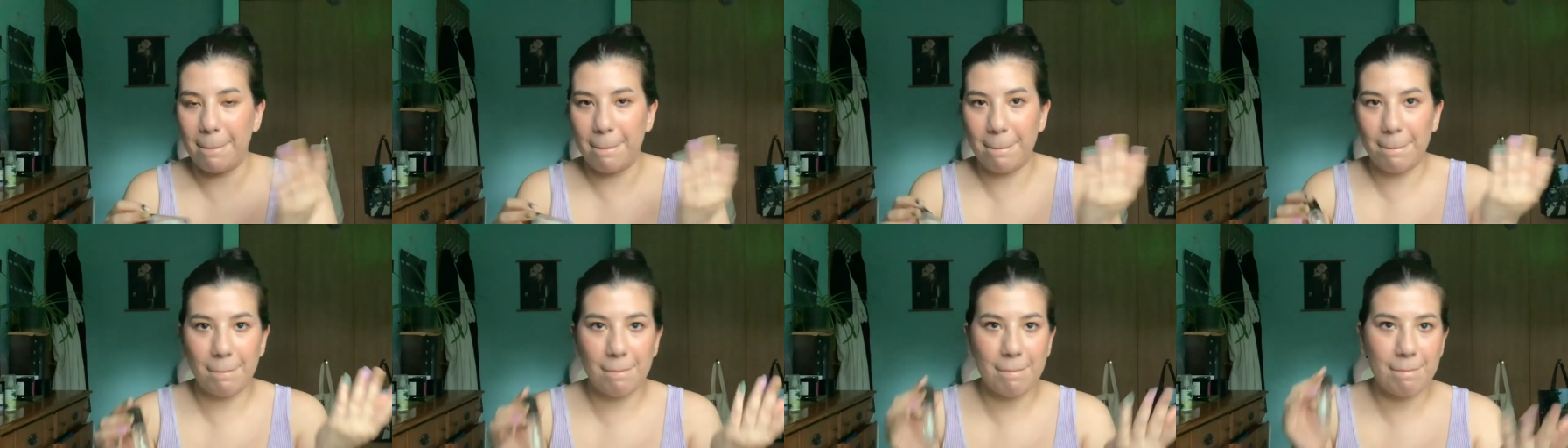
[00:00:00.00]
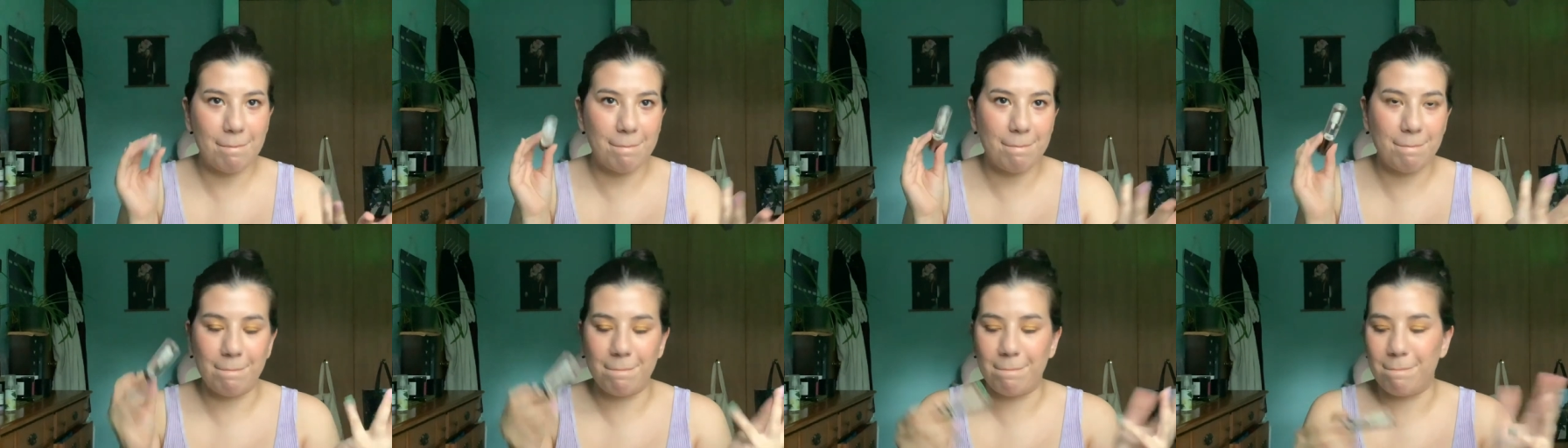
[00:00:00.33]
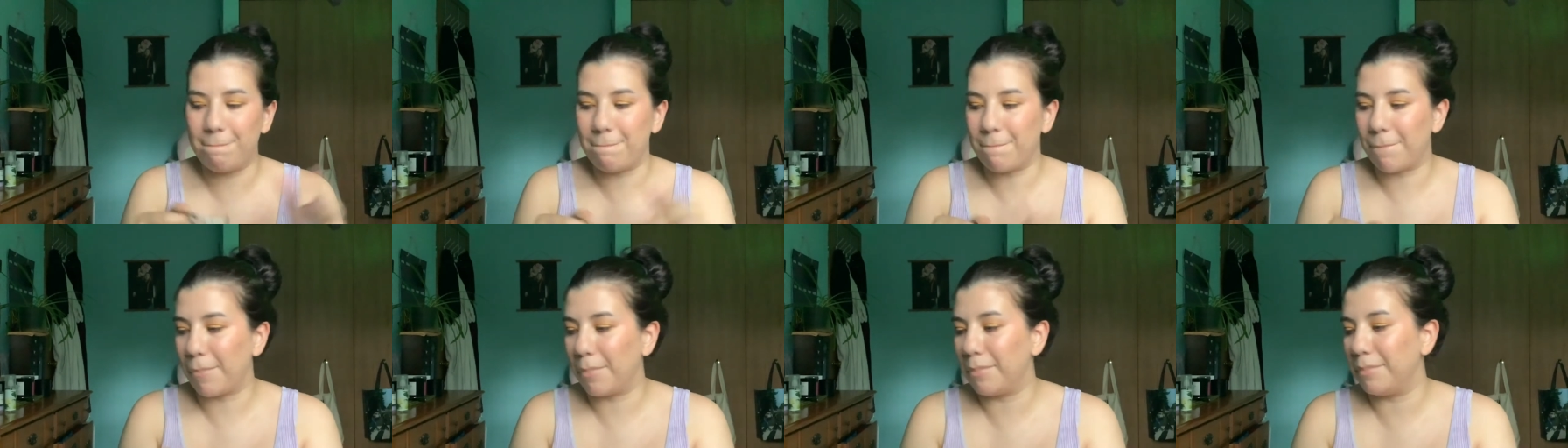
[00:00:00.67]

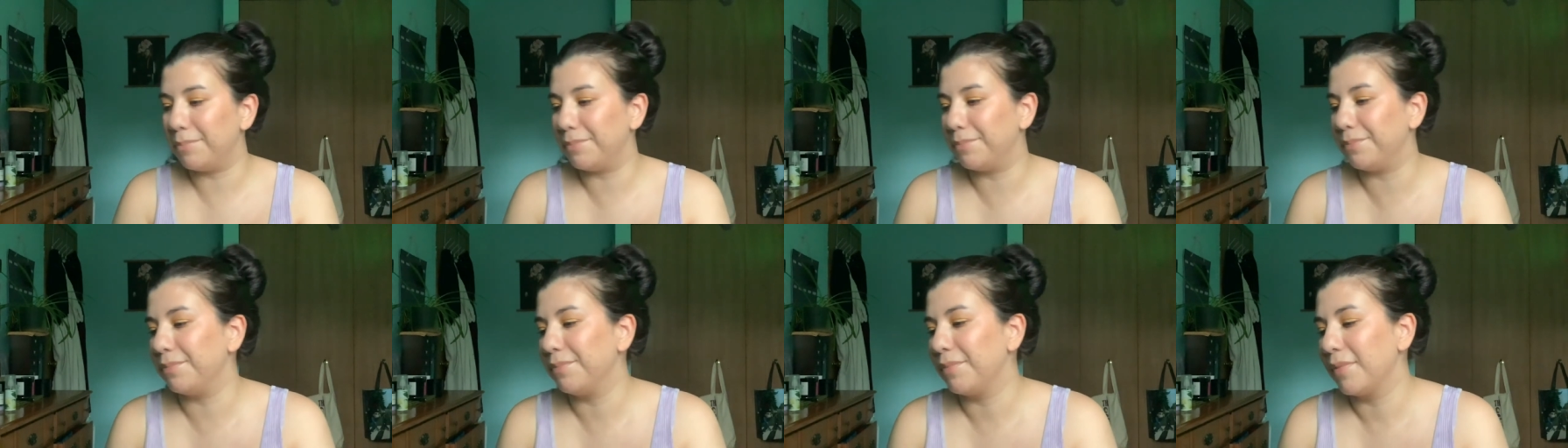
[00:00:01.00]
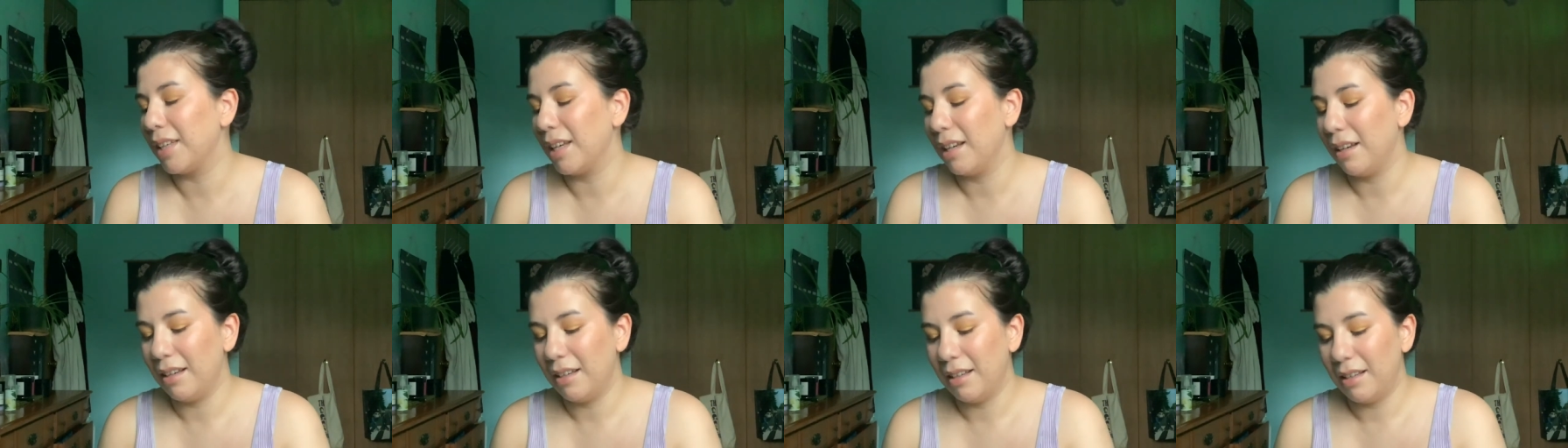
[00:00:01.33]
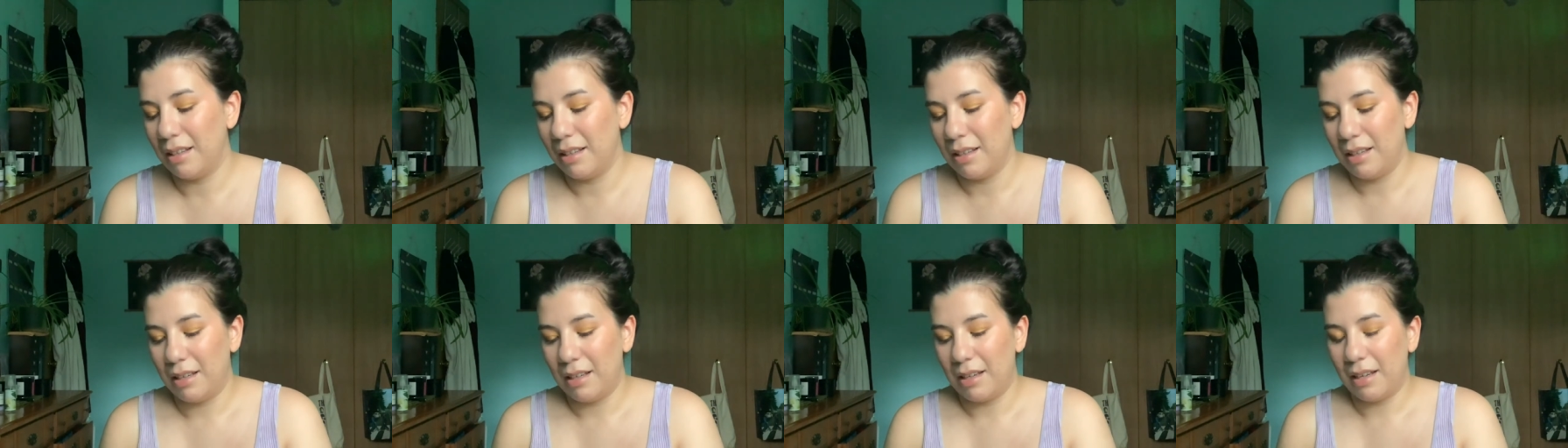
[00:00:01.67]
Mm,
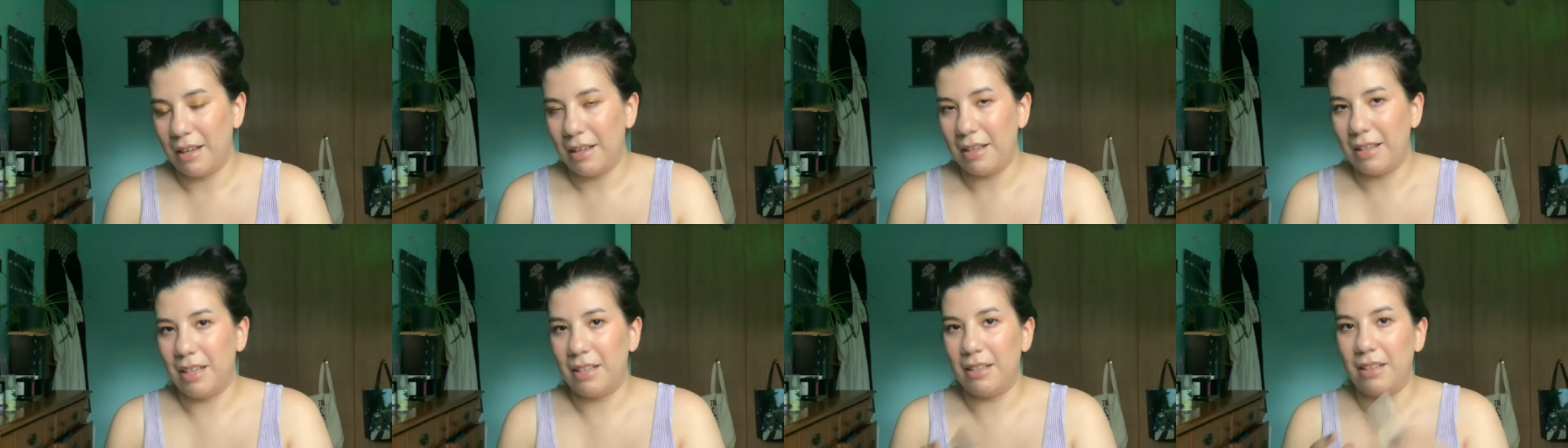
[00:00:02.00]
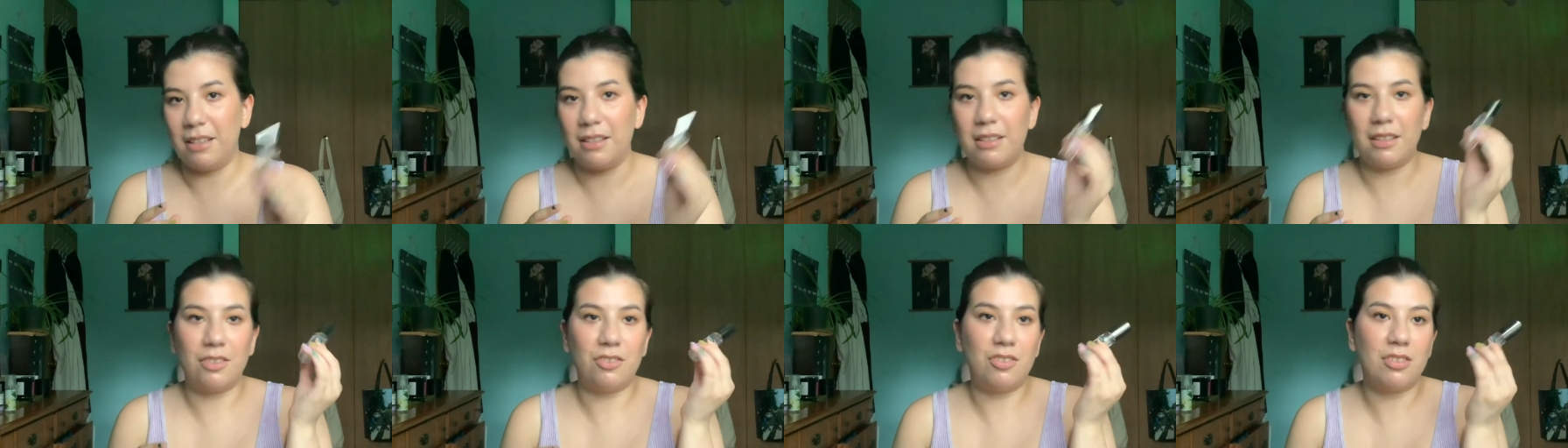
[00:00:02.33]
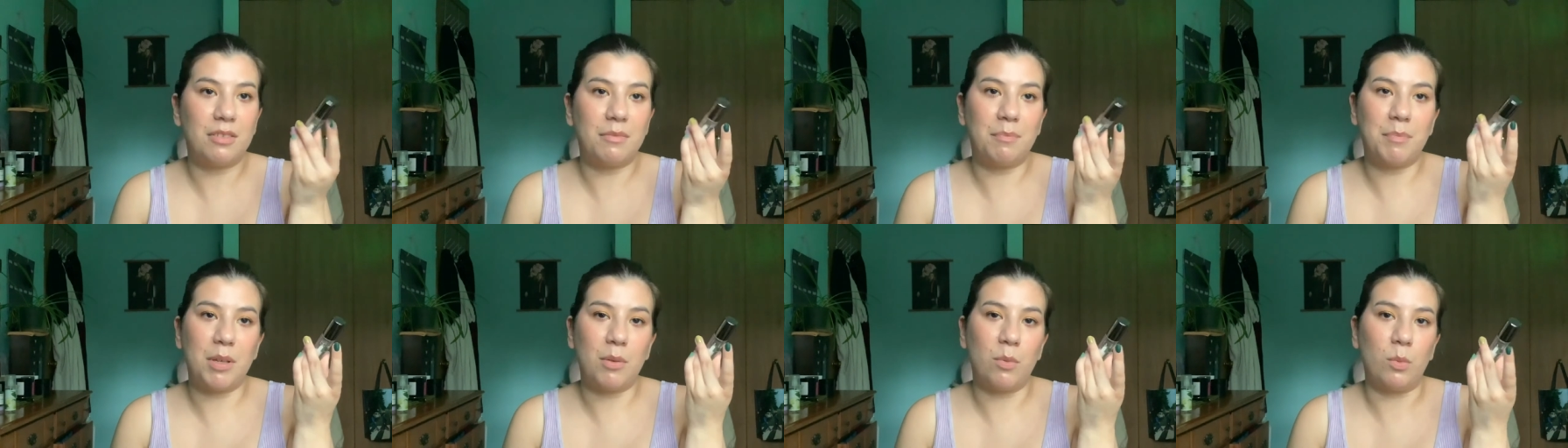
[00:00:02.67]
this,
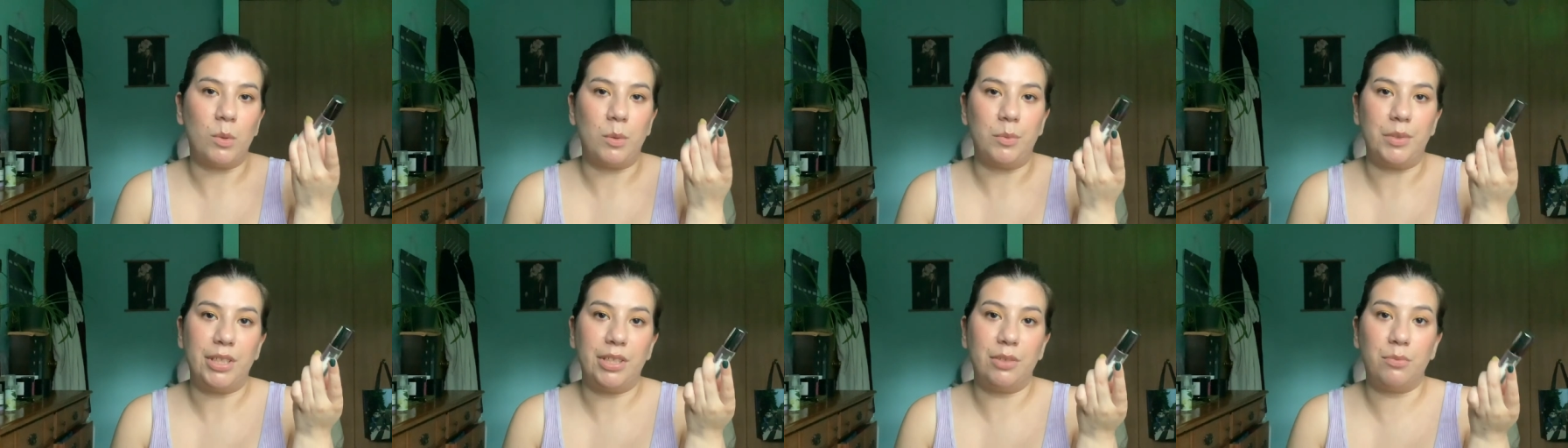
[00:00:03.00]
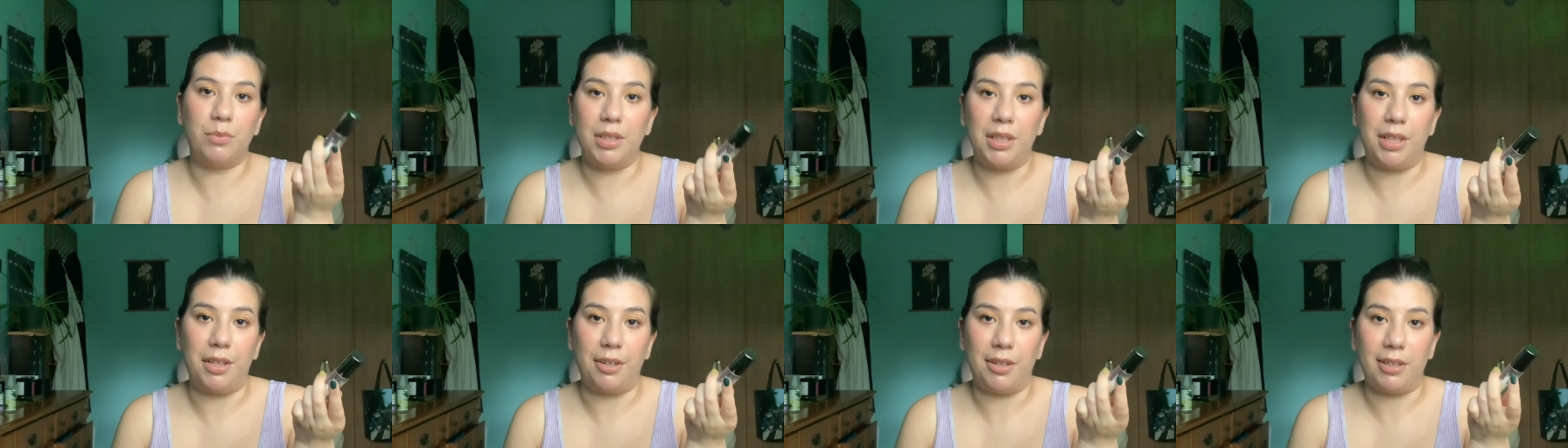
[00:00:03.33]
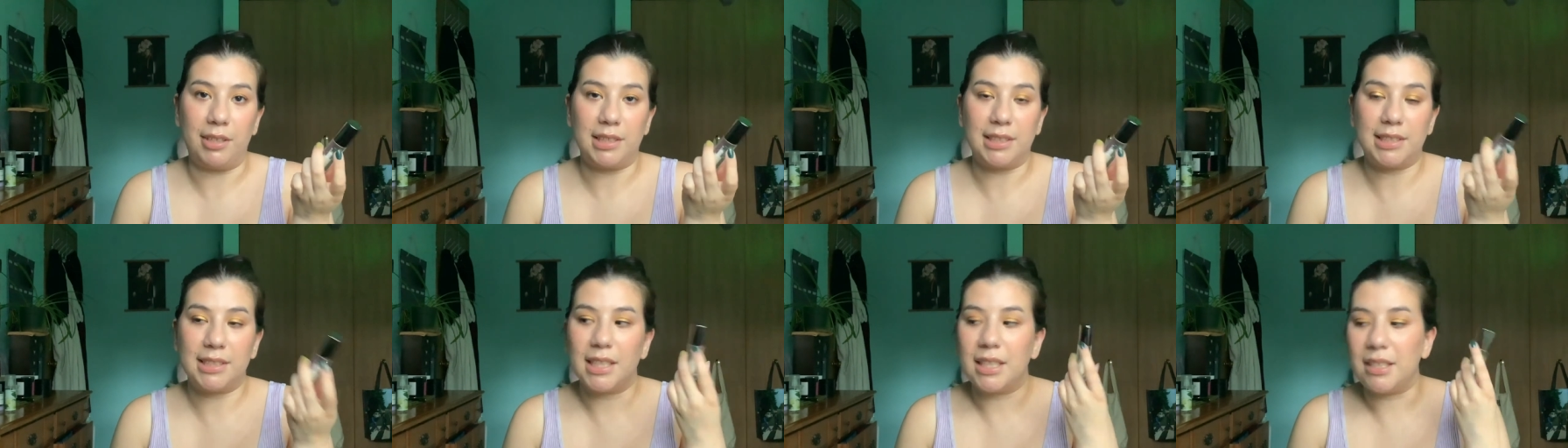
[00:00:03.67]
just be warm. It really
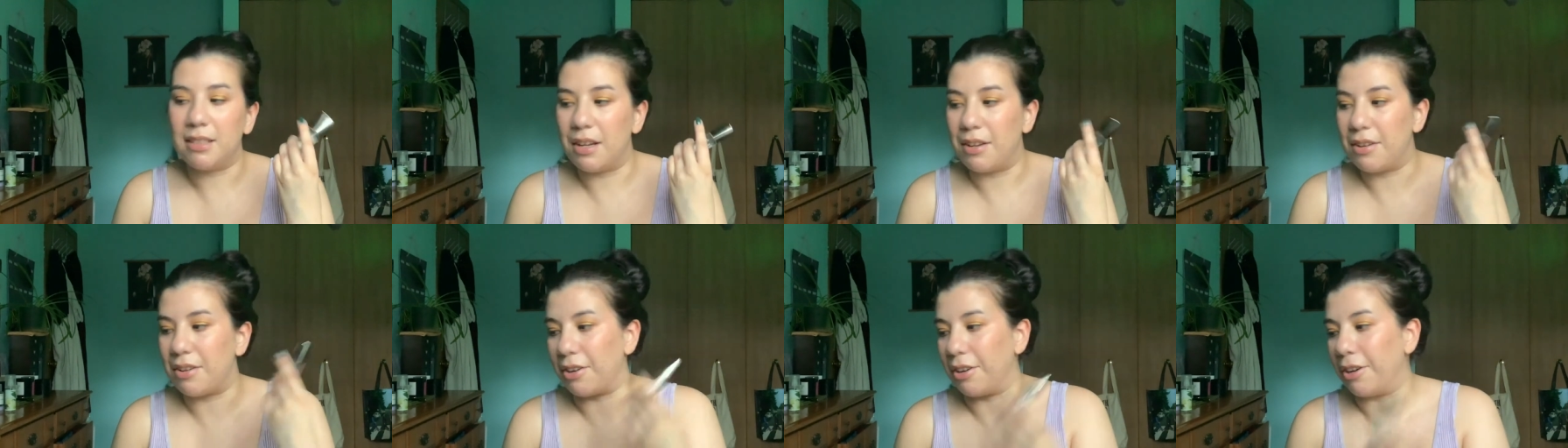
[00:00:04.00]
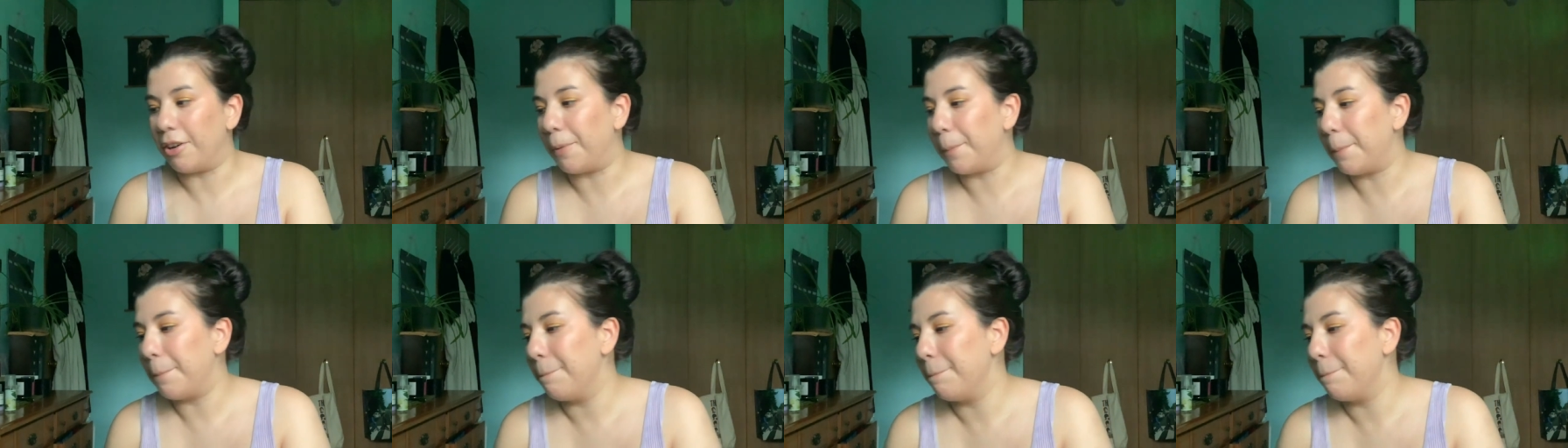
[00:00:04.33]
hurts. It does hurt.